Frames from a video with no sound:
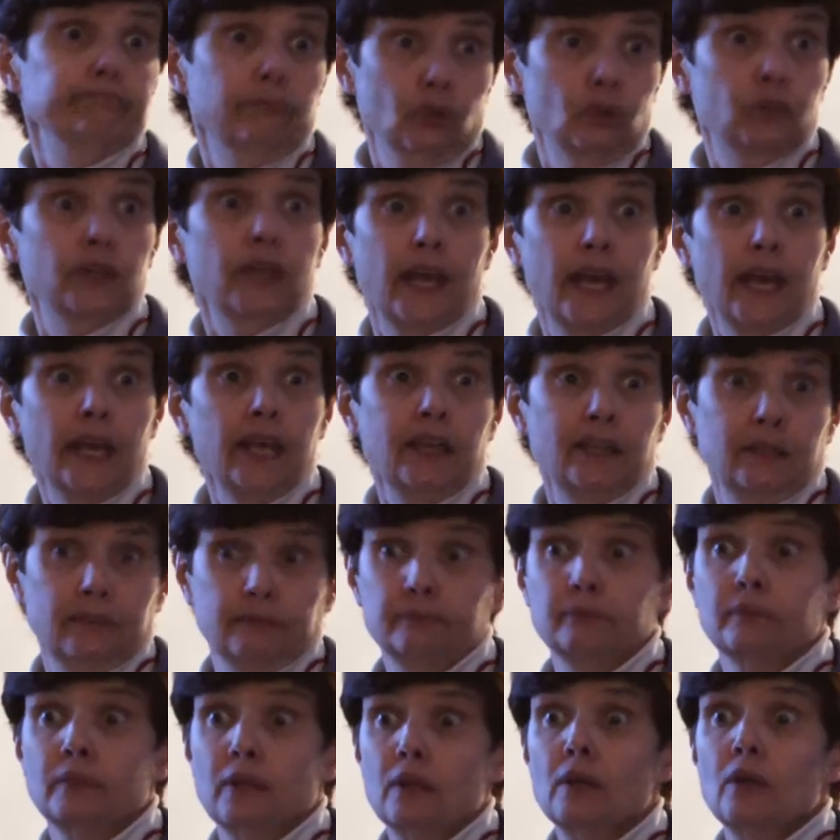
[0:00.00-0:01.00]
okay,
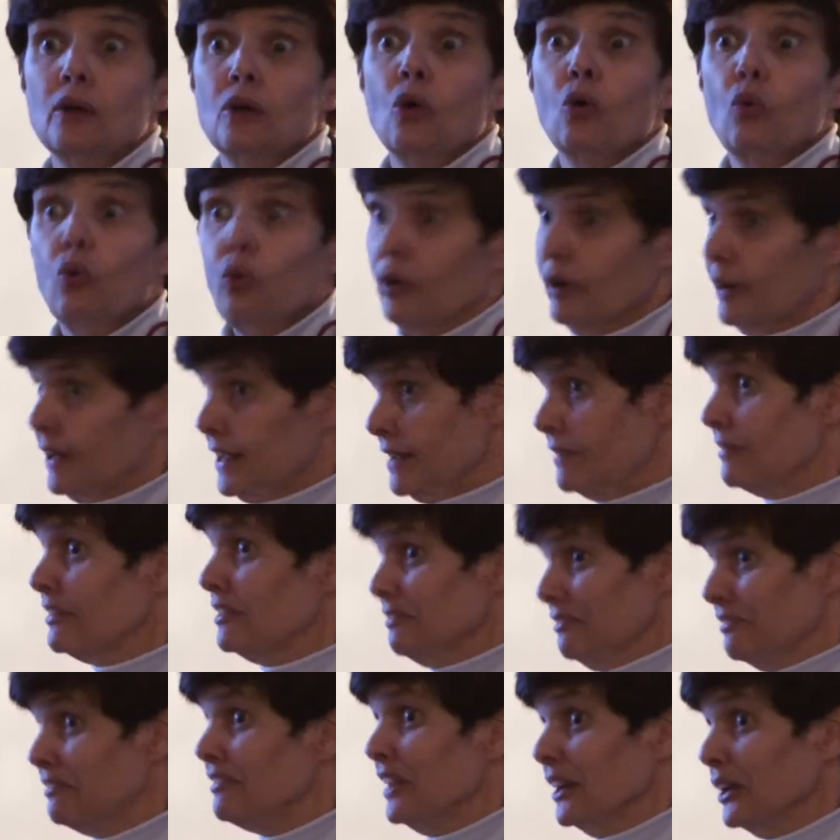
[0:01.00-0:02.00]
or
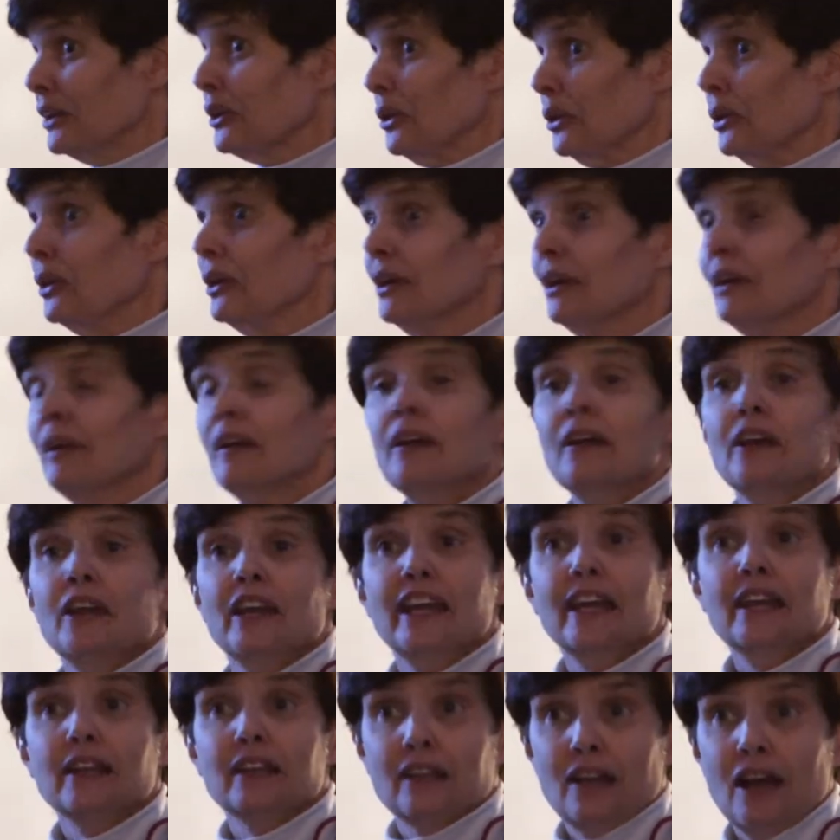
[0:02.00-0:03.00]
even vinegar,
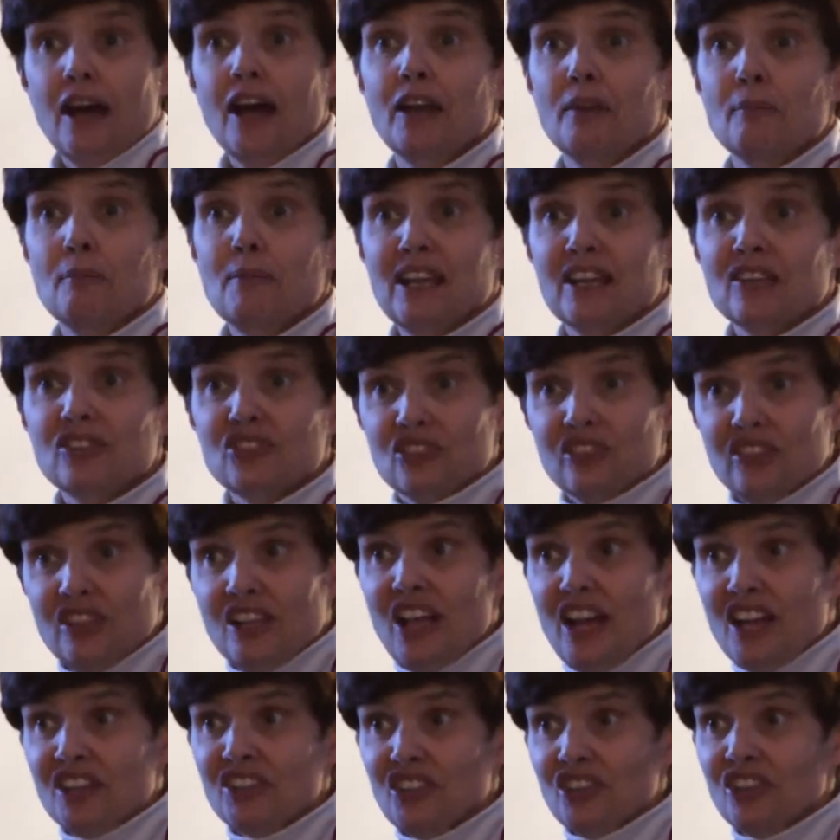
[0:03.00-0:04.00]
it kind of makes
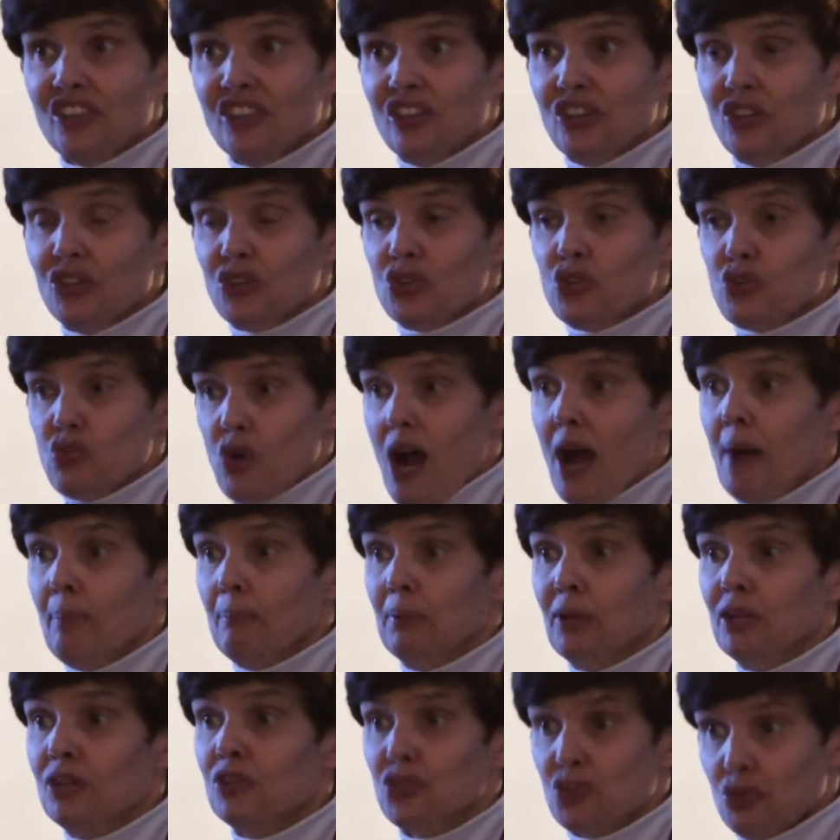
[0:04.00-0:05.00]
lots of little
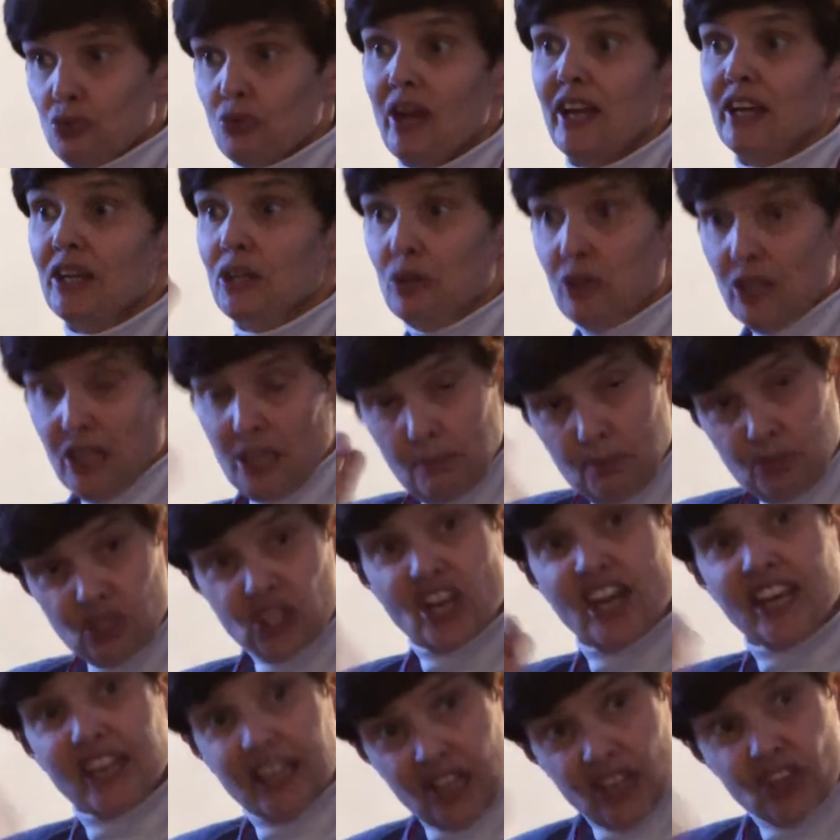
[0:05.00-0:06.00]
droplets, right? You keep
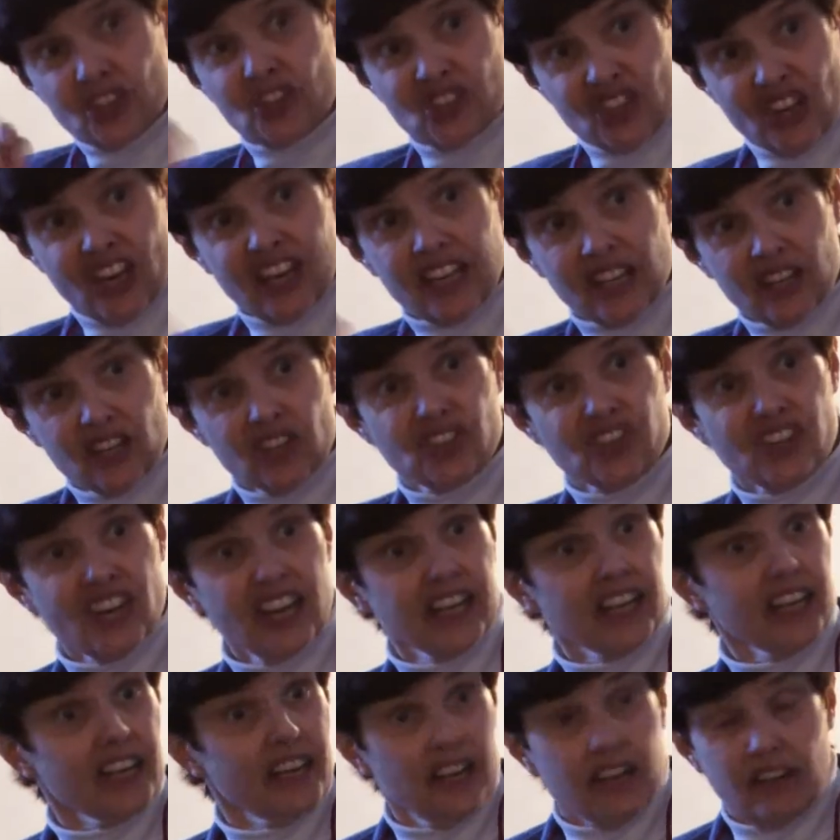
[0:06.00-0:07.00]
shaking and shaking and
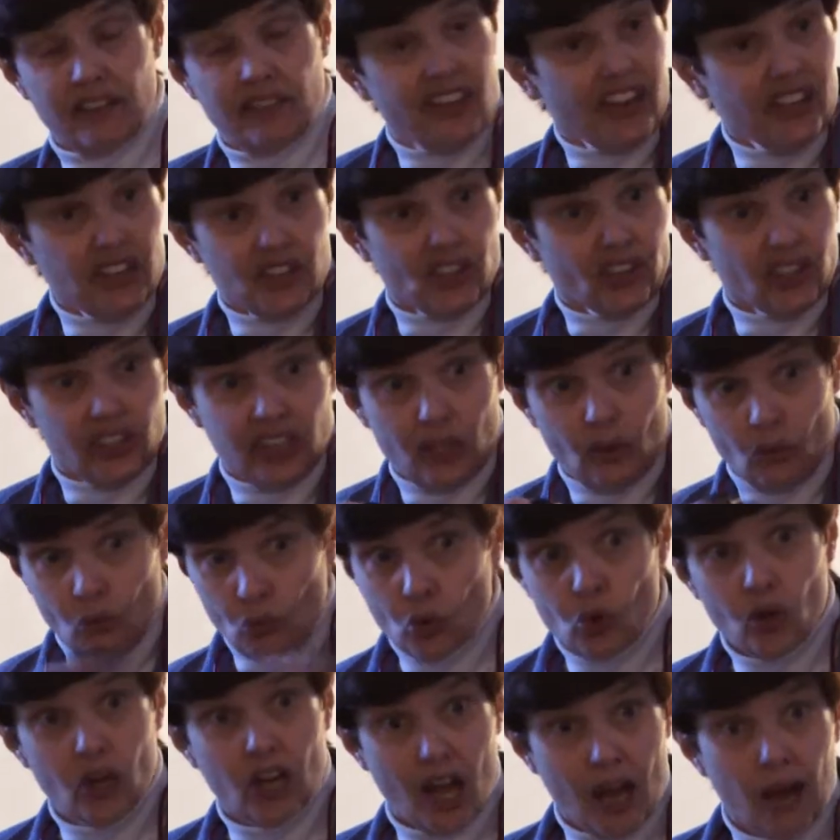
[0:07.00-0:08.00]
shaking, and eventually it
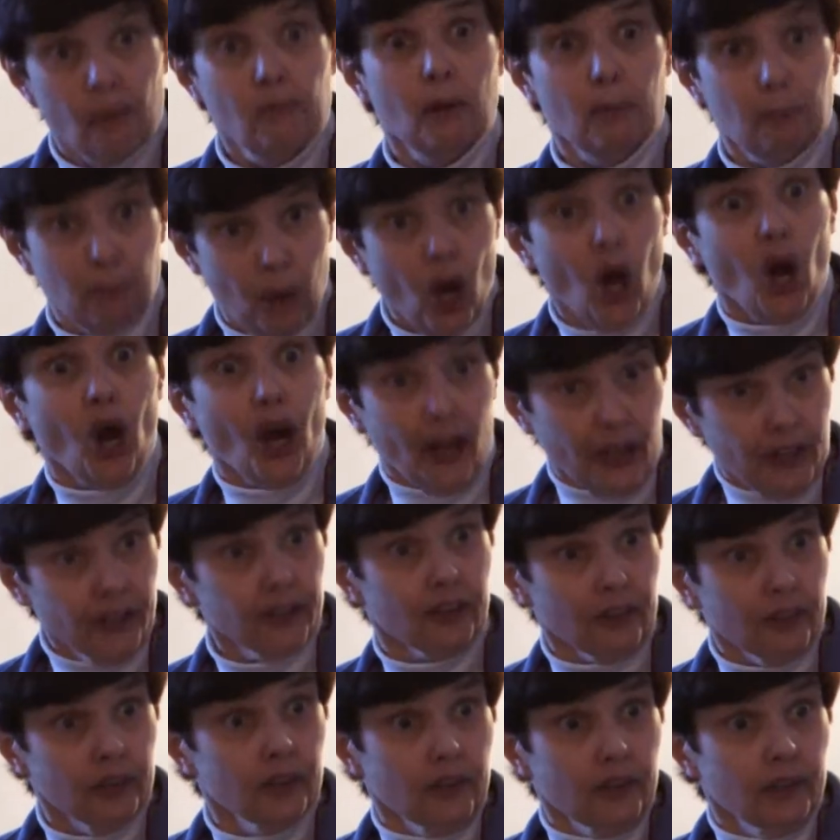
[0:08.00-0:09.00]
won't come apart,
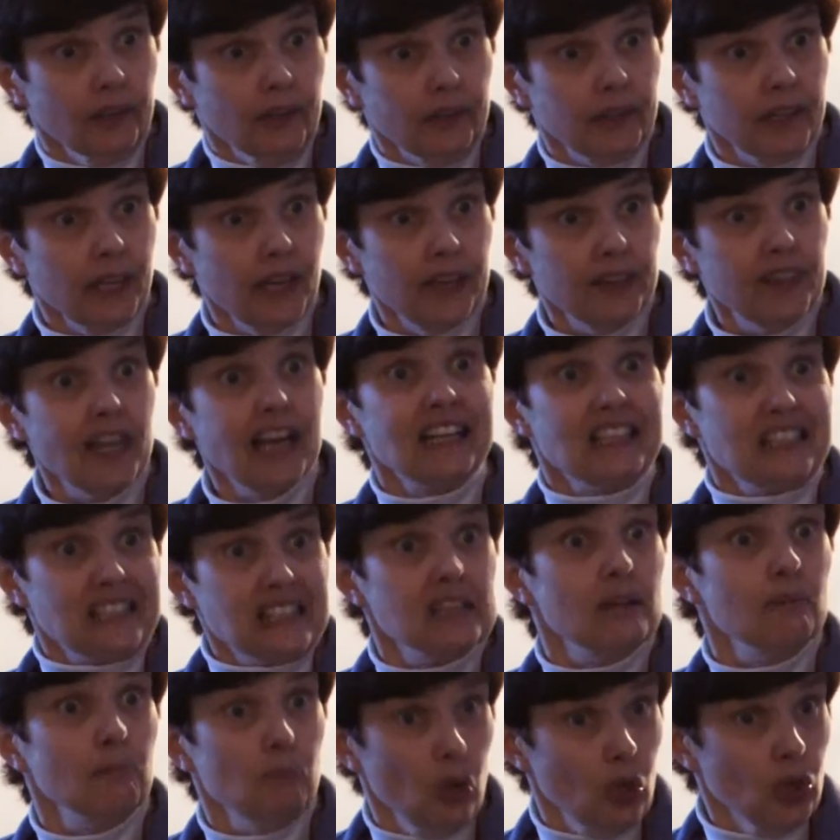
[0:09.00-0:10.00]
okay? That's
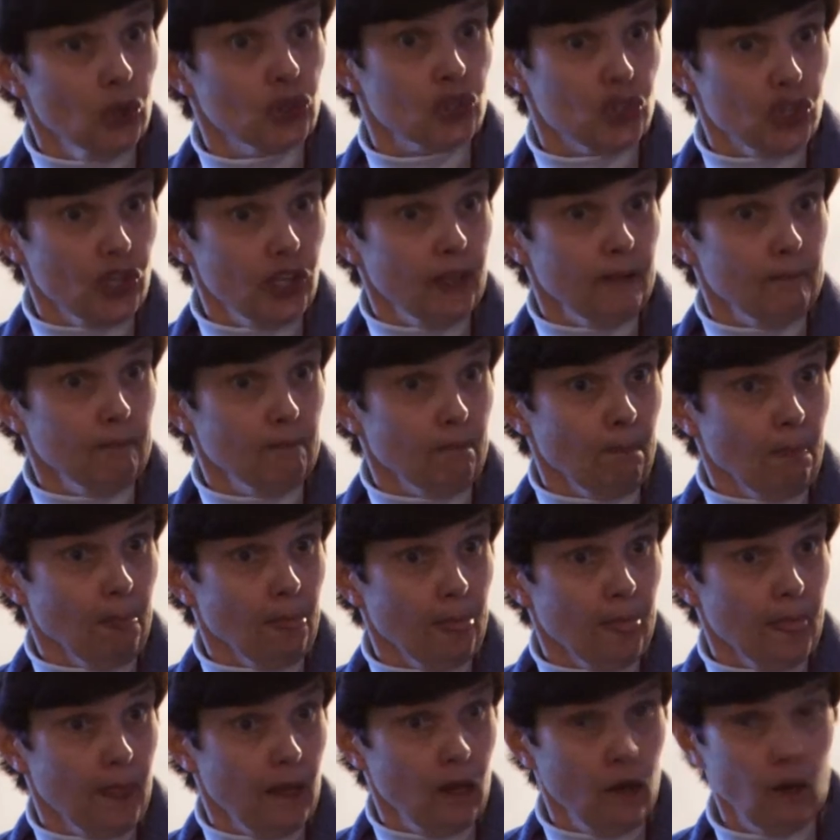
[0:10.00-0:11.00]
an emulsion,
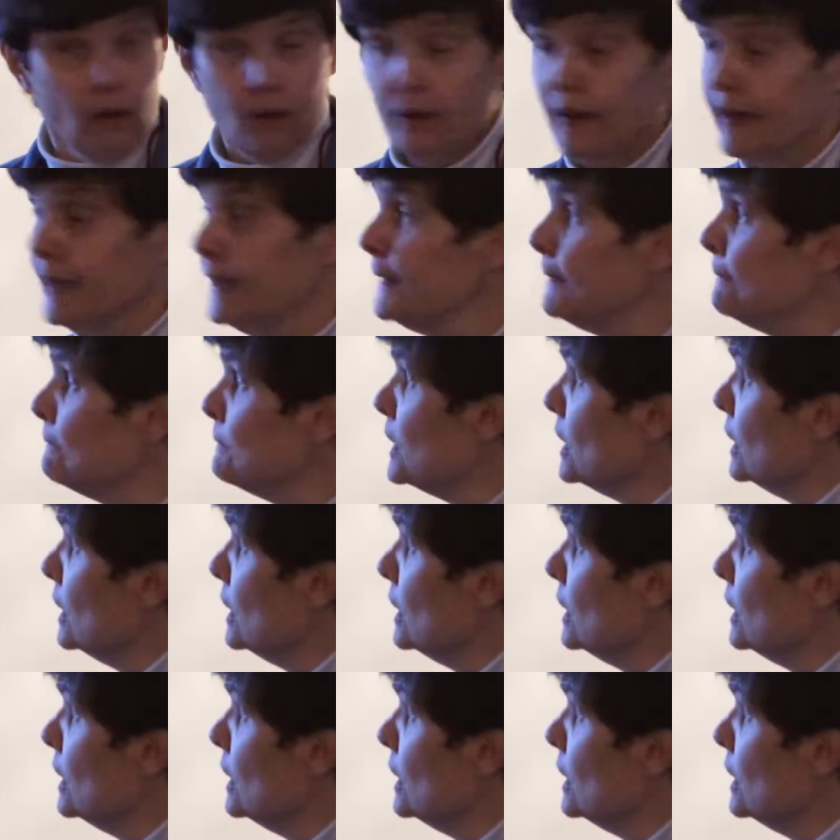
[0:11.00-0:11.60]
all right?